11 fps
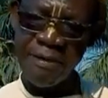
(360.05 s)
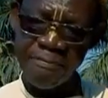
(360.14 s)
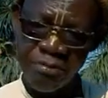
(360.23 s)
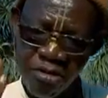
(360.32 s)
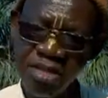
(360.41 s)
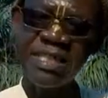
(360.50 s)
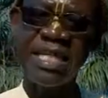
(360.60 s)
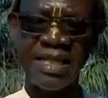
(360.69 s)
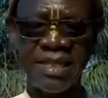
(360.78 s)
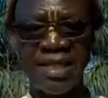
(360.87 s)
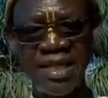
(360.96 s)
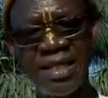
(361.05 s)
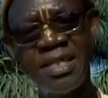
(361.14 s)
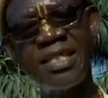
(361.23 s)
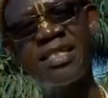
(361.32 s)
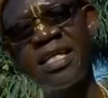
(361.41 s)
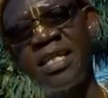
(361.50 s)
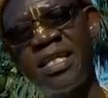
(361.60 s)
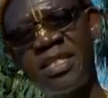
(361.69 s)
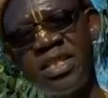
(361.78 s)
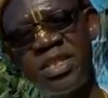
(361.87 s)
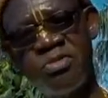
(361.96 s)
important that such an
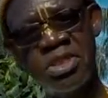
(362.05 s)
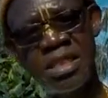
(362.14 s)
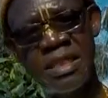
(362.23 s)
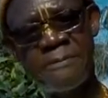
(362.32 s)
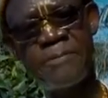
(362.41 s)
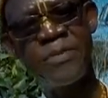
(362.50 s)
institution